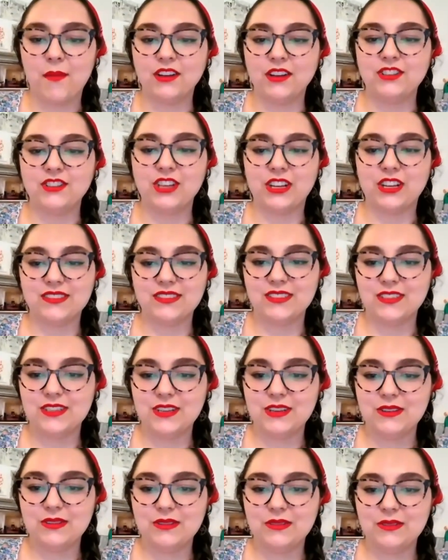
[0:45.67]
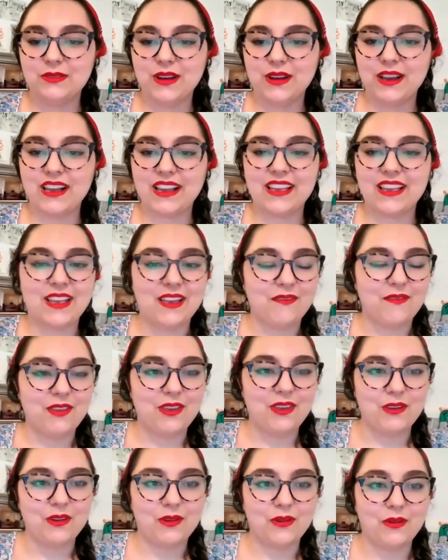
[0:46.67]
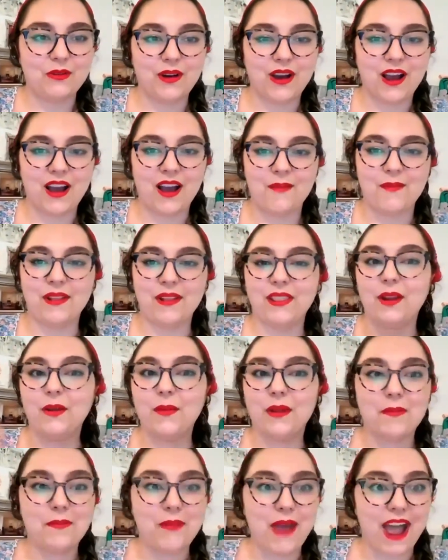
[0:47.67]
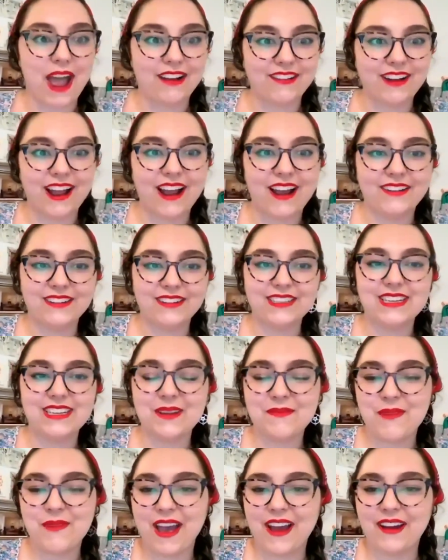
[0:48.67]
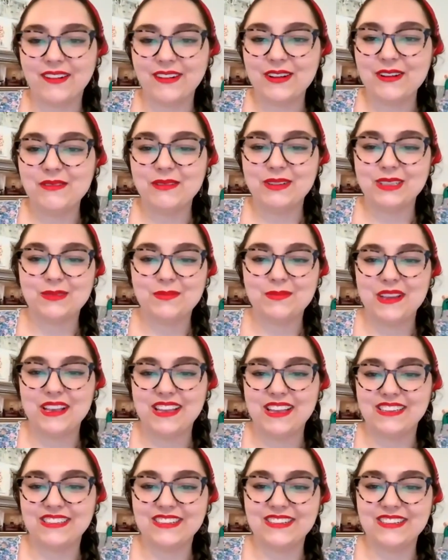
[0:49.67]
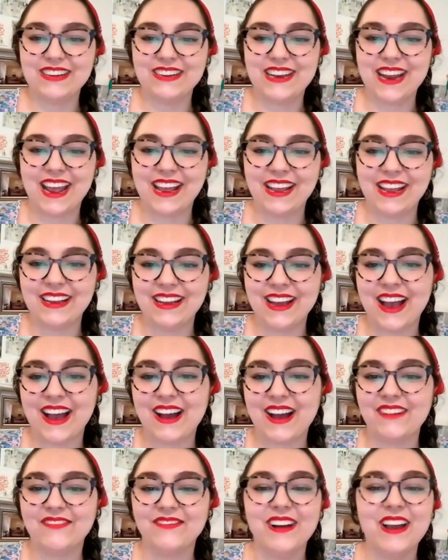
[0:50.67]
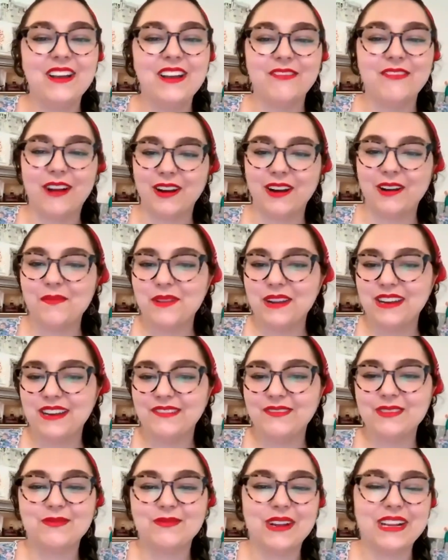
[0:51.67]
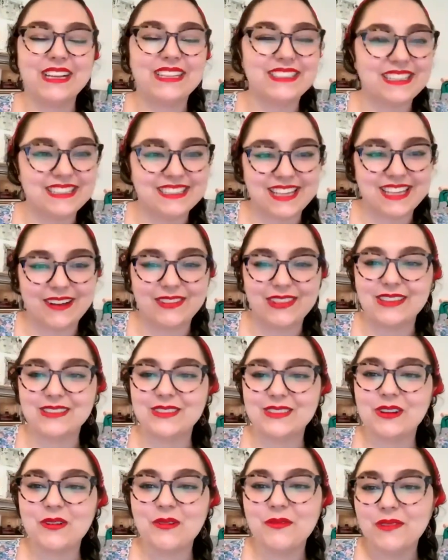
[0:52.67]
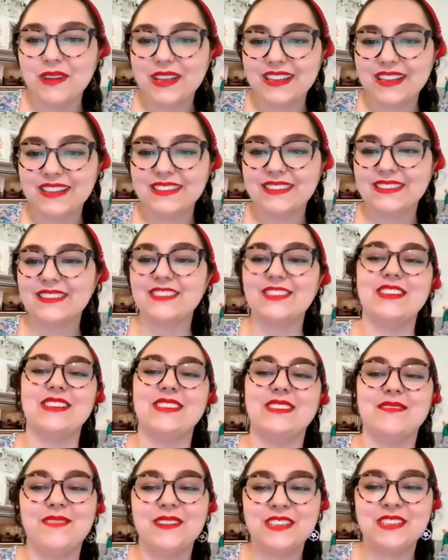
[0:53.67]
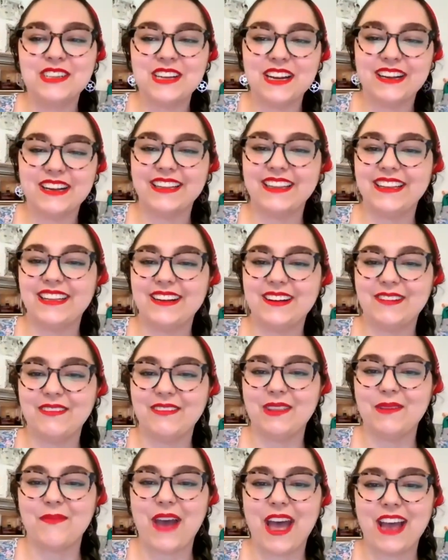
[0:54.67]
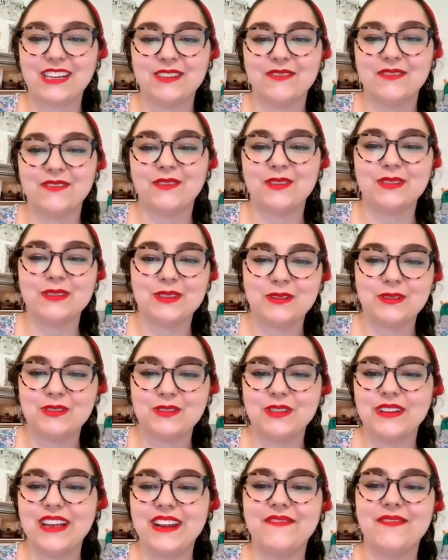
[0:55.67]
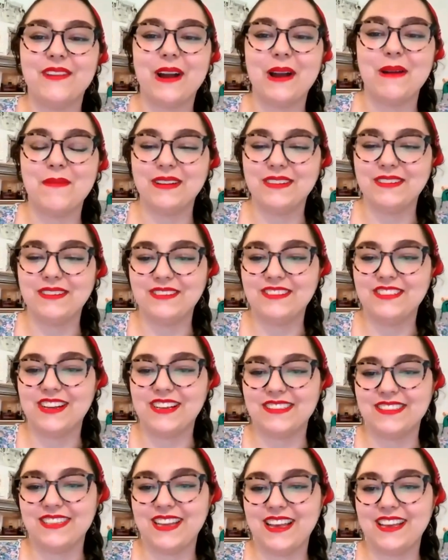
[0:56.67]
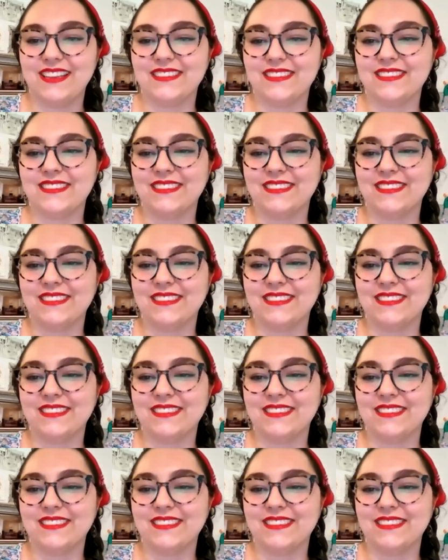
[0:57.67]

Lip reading: Just to give you a little bit of background about who we're speaking to today, Rhonda Binda was raised in Southeast Queens. She is a visionary leader with a passion for social and environmental justice.